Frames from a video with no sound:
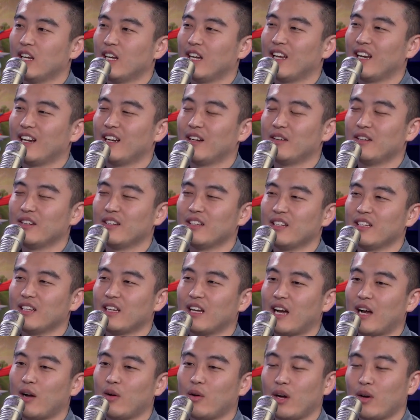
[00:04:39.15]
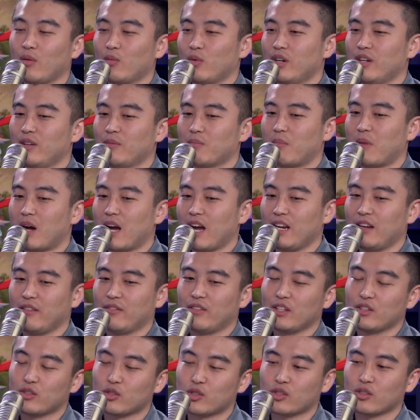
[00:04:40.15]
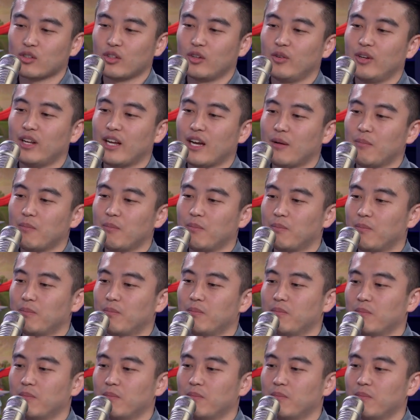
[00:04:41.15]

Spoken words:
And I wouldn't mind if they just slow down,